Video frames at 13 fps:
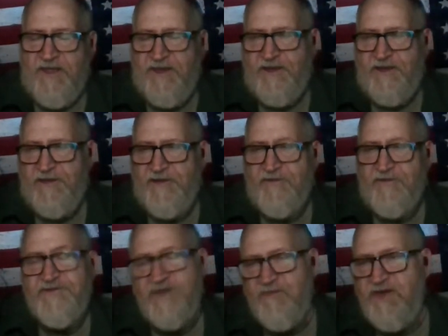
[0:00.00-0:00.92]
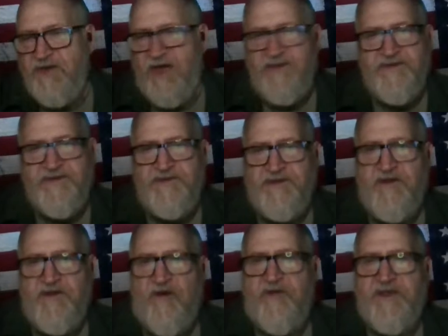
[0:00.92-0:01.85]
On some cases he
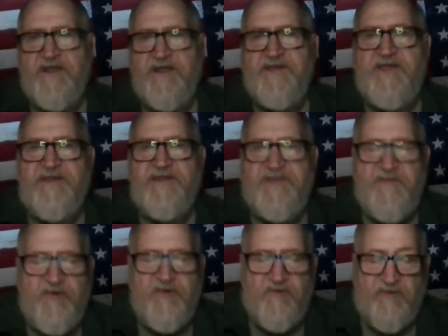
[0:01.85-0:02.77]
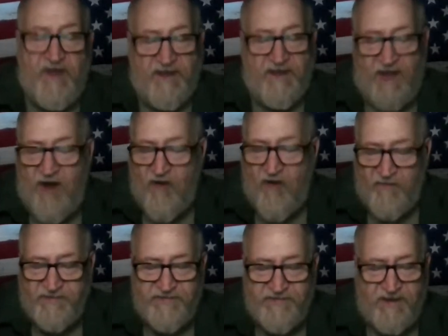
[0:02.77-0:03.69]
don't. He does that typical, like I
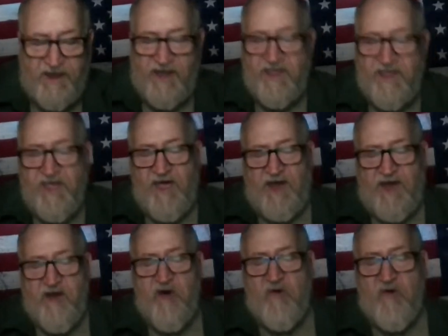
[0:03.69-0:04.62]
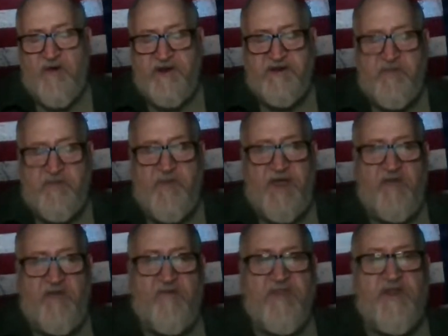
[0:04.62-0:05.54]
always say, I know I want to
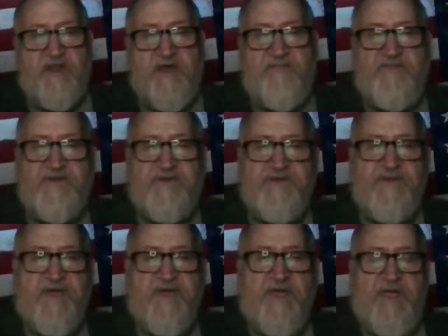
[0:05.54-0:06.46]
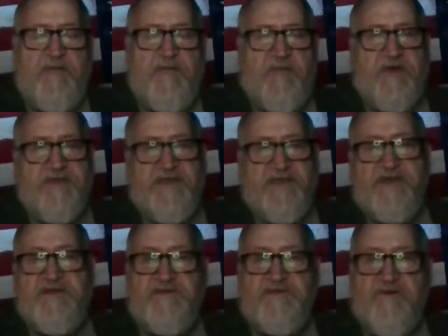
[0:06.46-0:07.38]
debate with a leftist because they
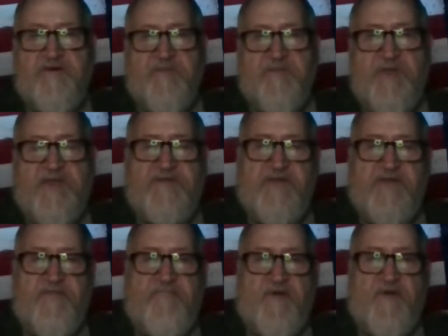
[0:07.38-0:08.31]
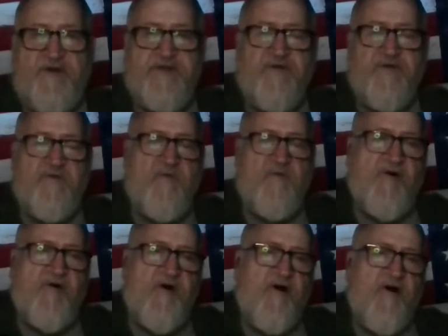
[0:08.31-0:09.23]
just look at me and say, fuck you, and
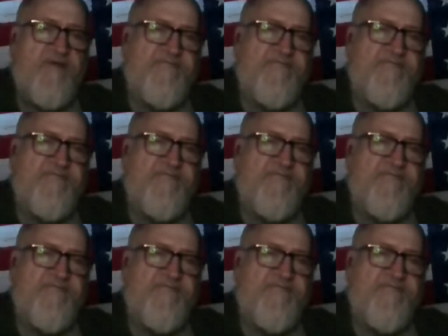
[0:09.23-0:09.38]
walk off.